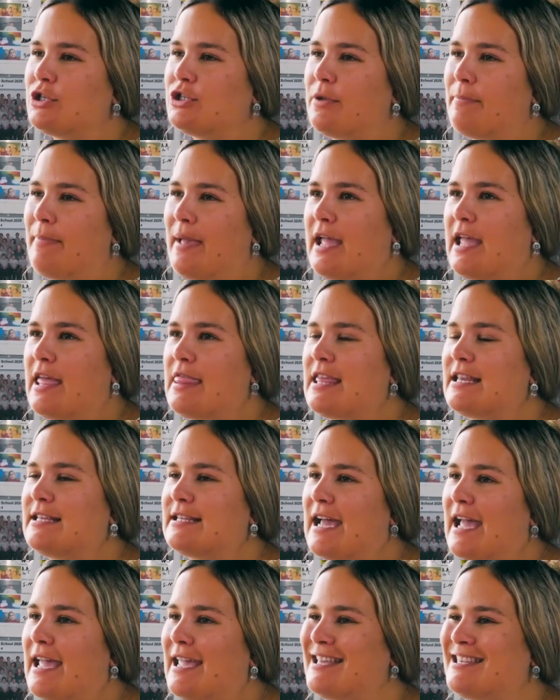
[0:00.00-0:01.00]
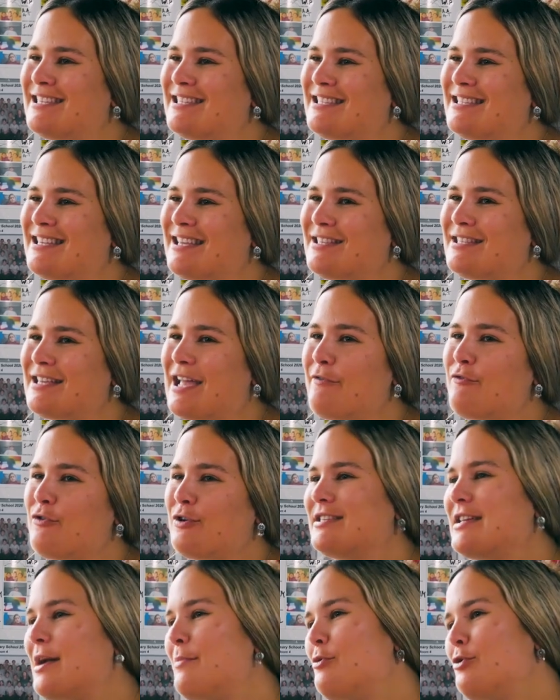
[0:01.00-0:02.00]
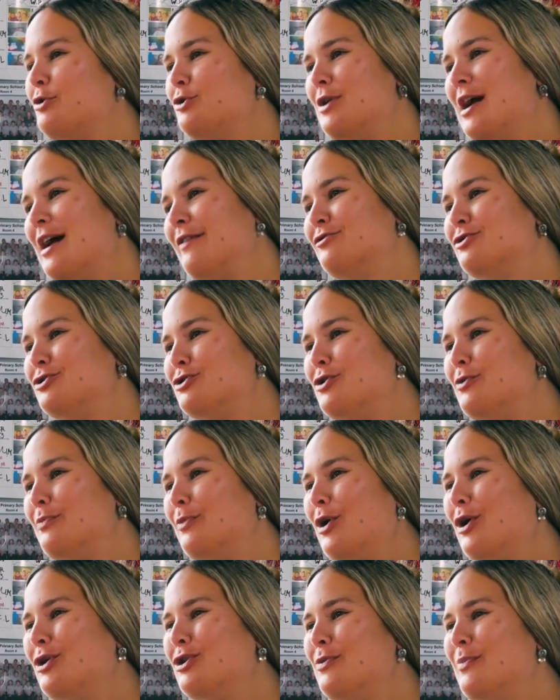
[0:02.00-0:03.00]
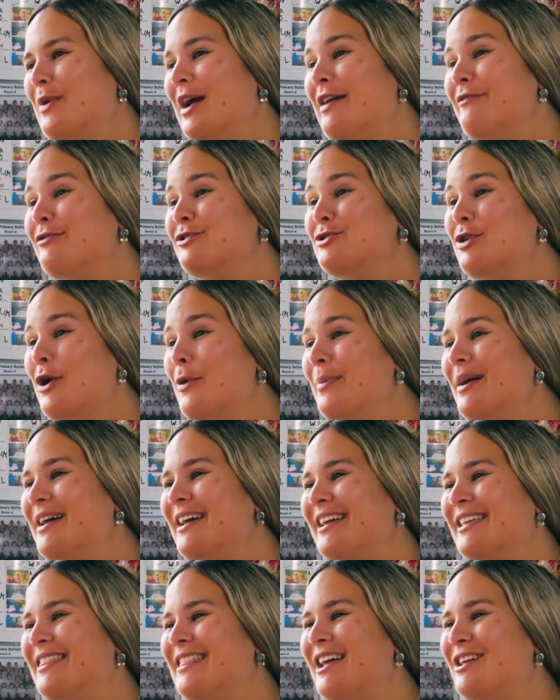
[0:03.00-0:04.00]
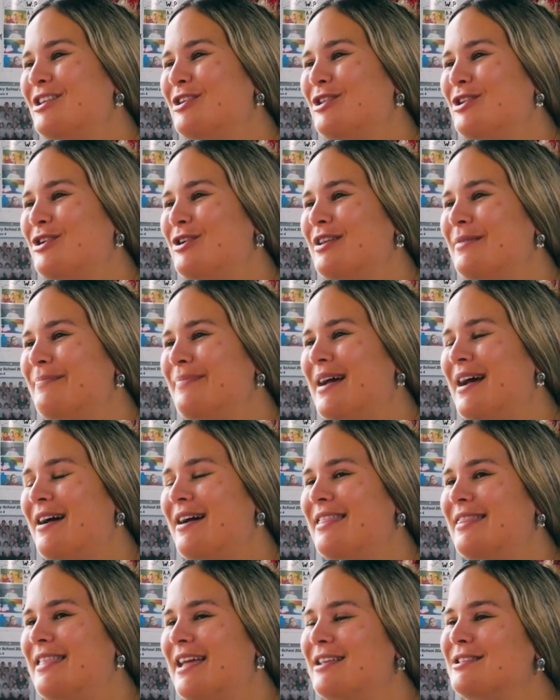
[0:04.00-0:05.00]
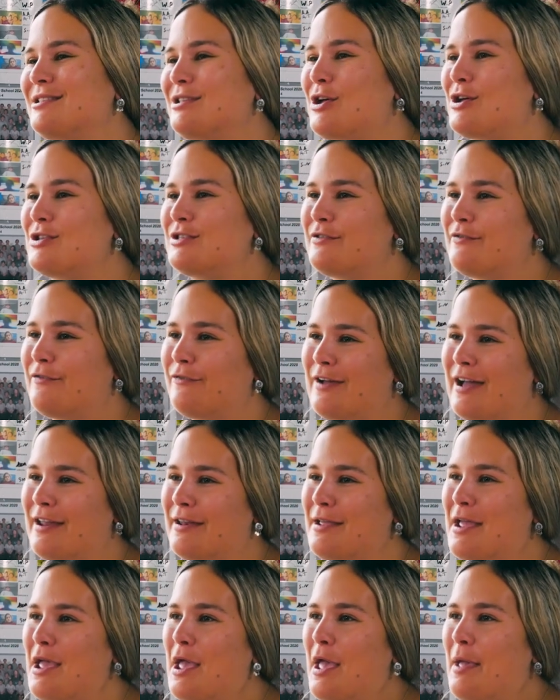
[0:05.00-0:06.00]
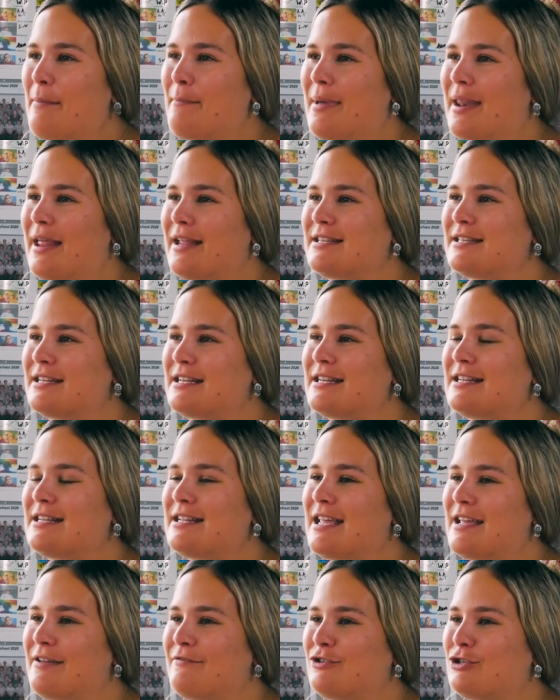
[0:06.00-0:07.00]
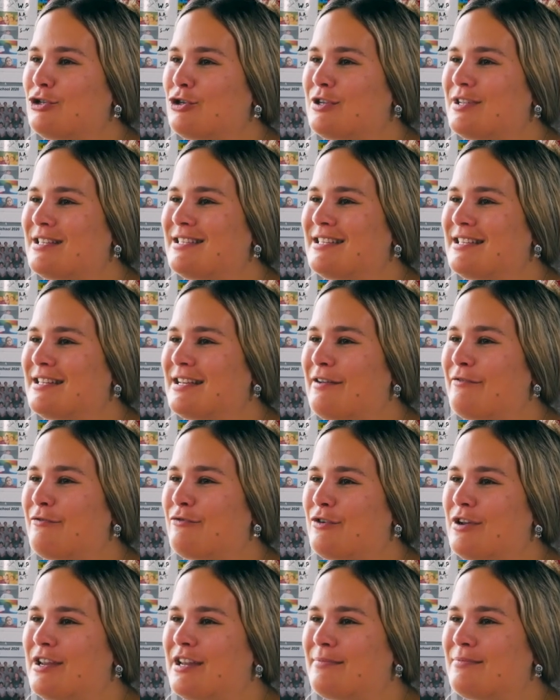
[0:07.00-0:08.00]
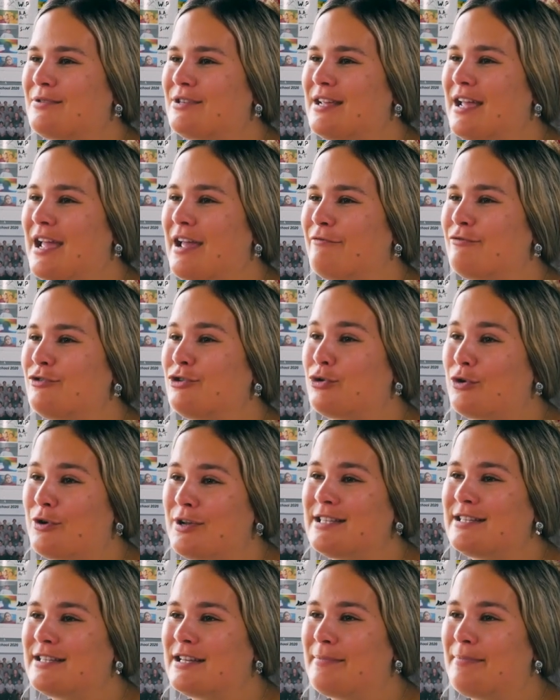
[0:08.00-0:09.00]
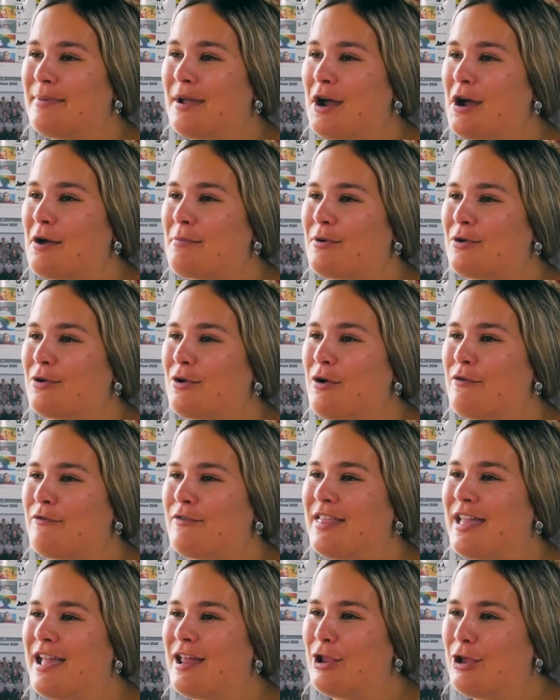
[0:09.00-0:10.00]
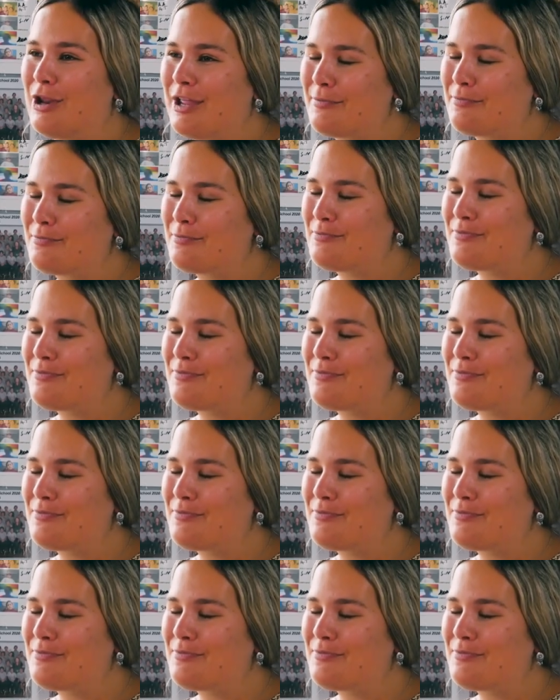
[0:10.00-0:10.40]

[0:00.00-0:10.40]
So back in the days, say for example in your afternoon block, you might have a topic that you learn about, and that's lots of fun. But it didn't give students enough freedom to have choice and empowerment over their learning.